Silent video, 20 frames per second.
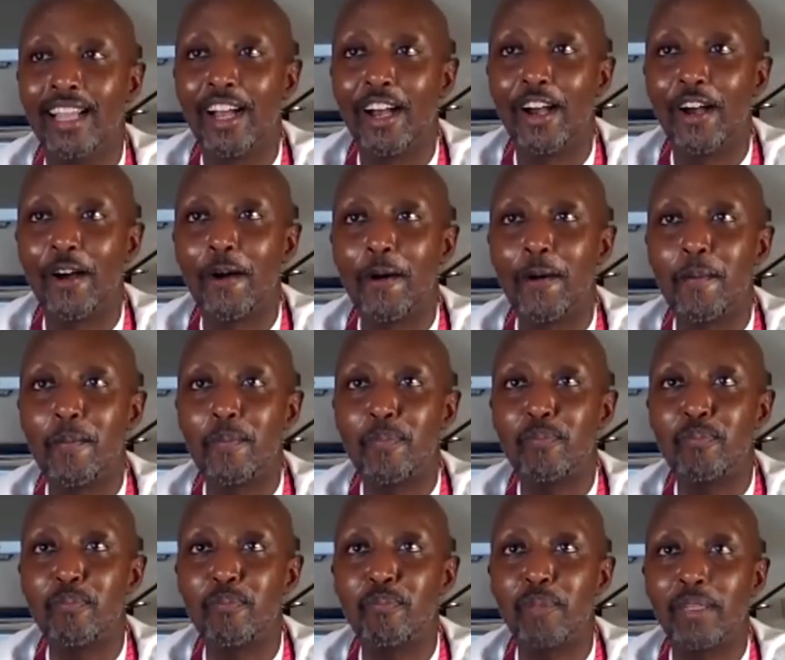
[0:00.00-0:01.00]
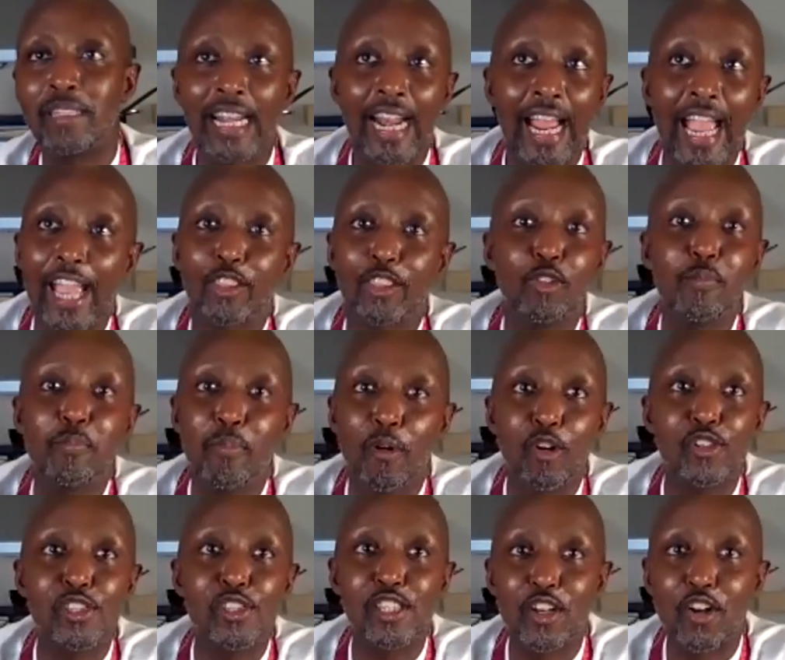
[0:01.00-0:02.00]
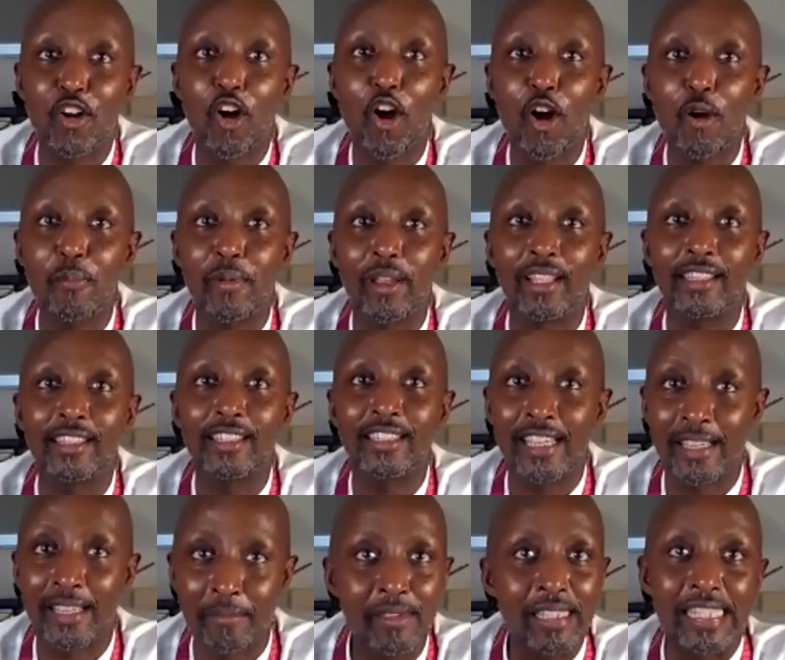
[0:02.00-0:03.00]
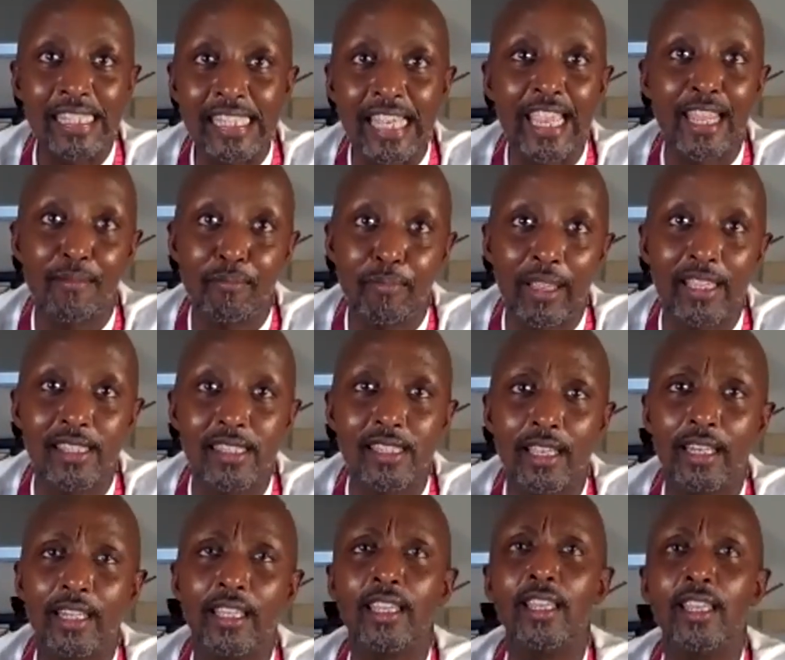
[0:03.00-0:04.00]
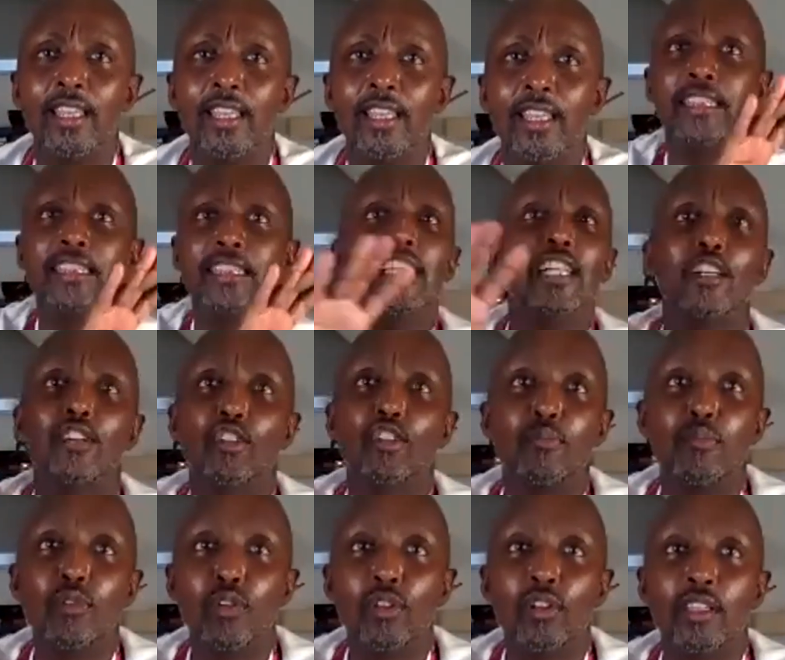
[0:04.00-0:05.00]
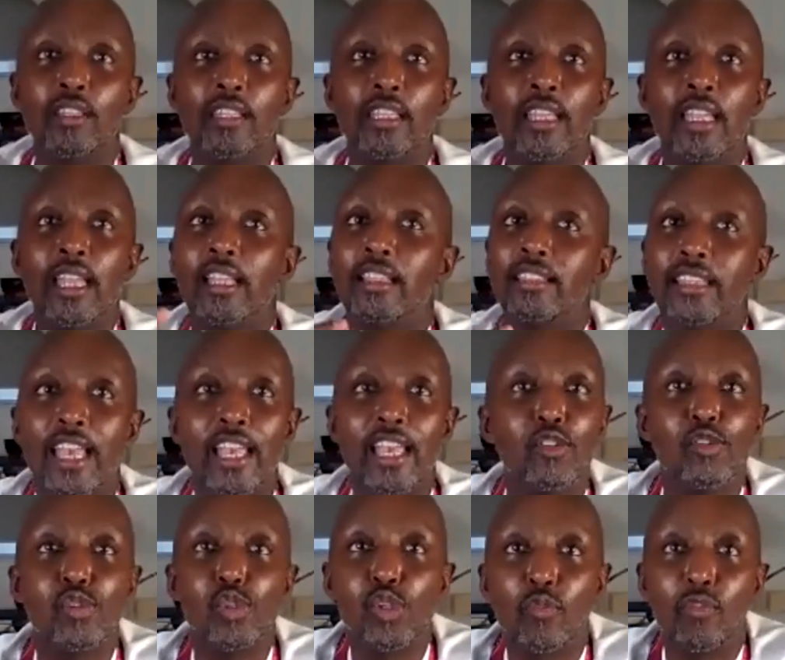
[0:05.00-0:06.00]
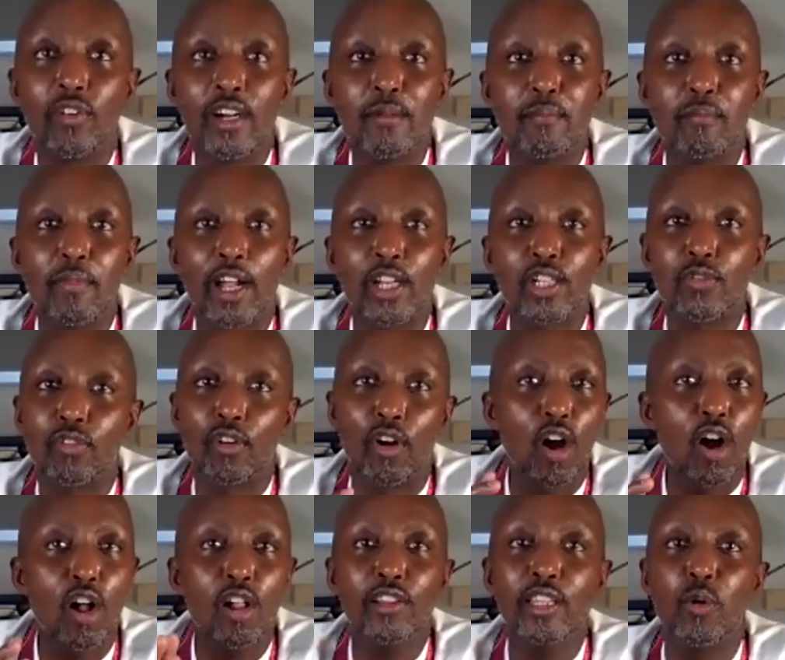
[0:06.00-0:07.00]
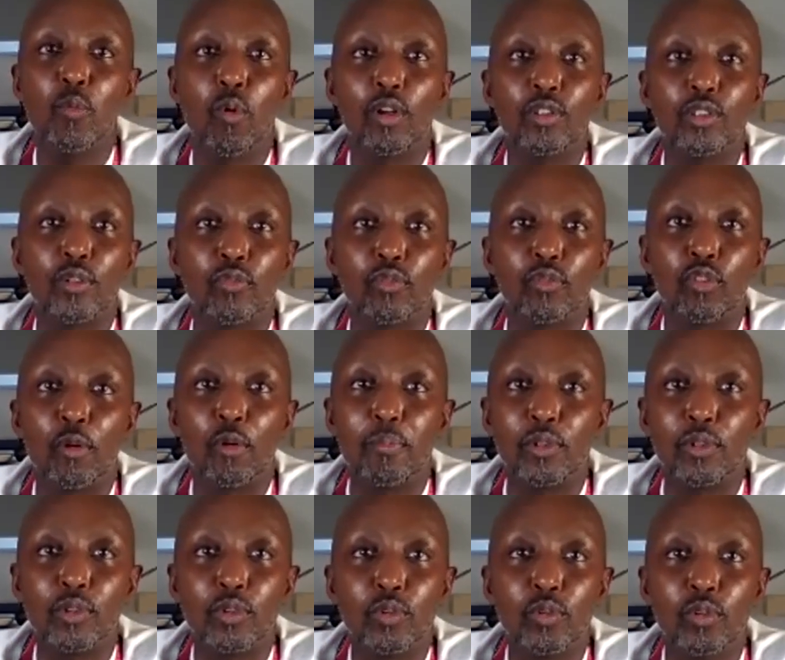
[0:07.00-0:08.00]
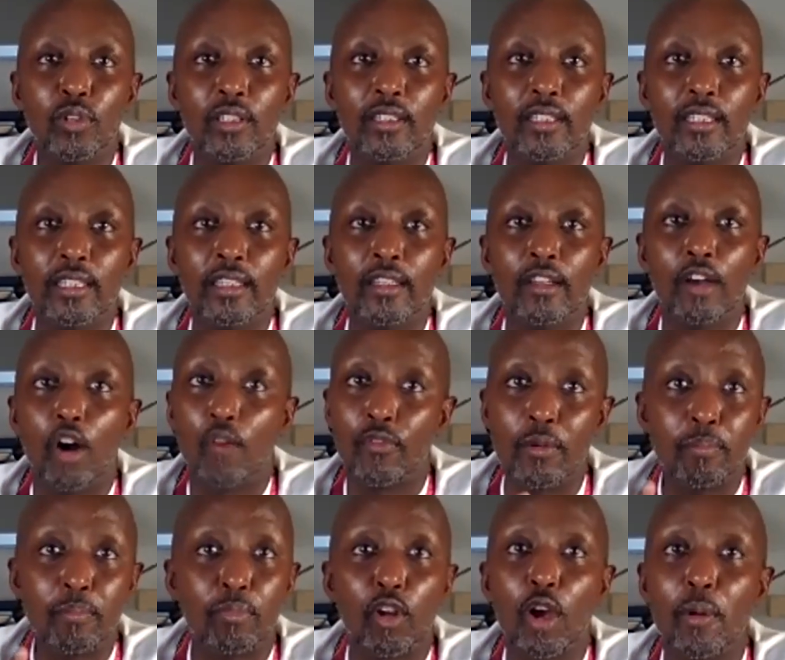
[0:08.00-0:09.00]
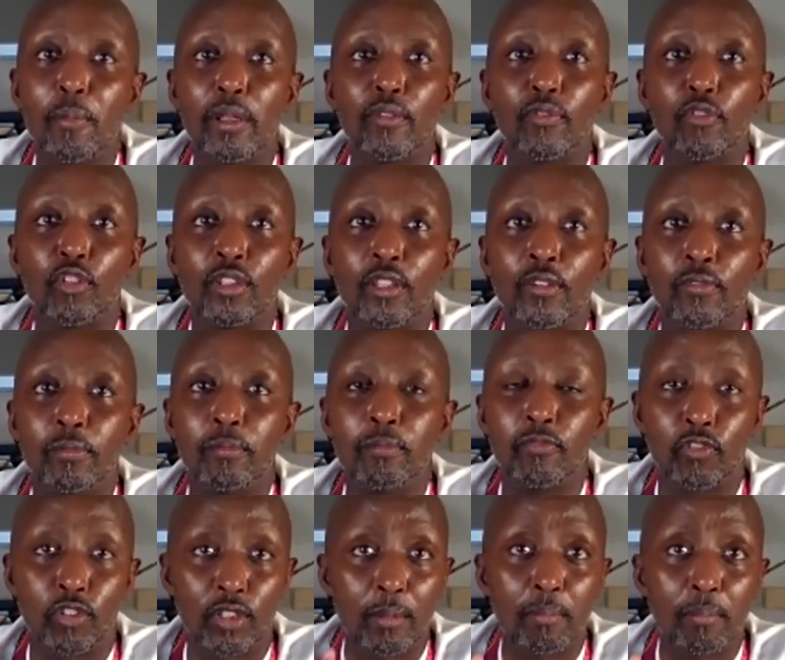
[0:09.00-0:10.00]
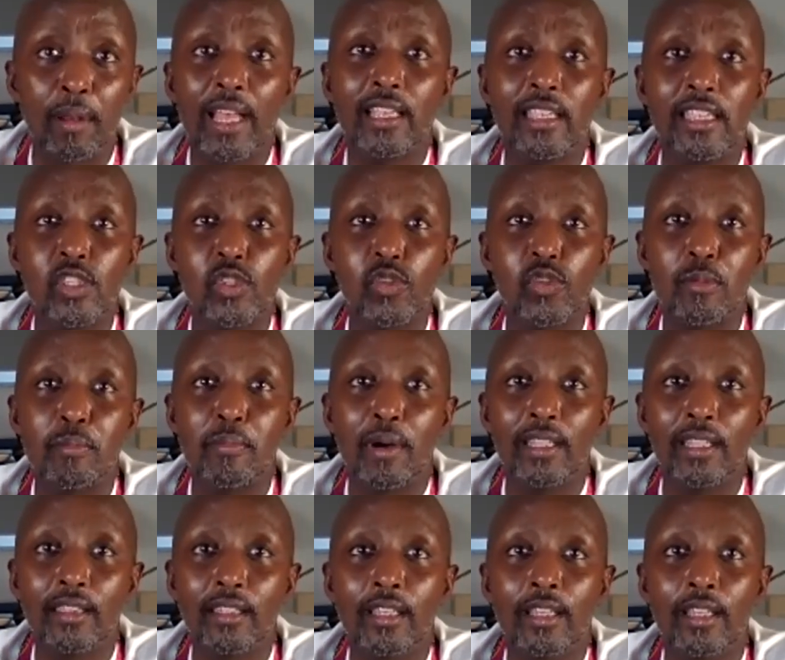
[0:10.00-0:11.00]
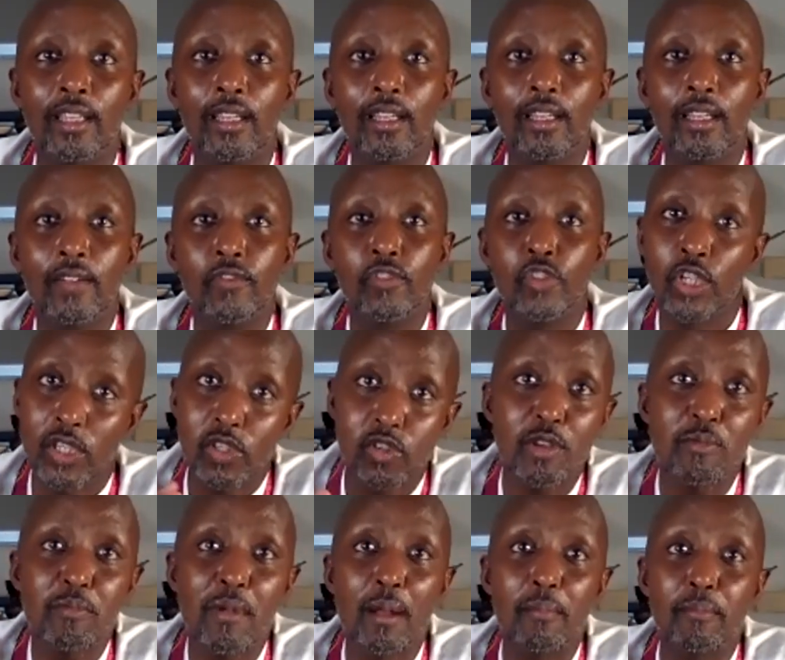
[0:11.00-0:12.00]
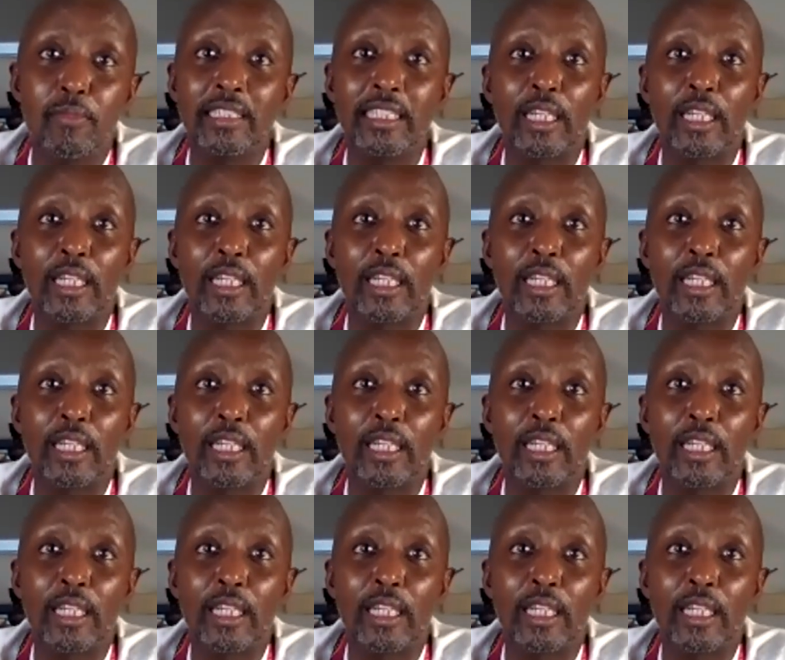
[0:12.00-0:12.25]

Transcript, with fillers: Uh, but then I had to post a comment saying basically, dear community, thank you so very much for all the wonderful opportunity of employment for the for the Black History Month. Just remember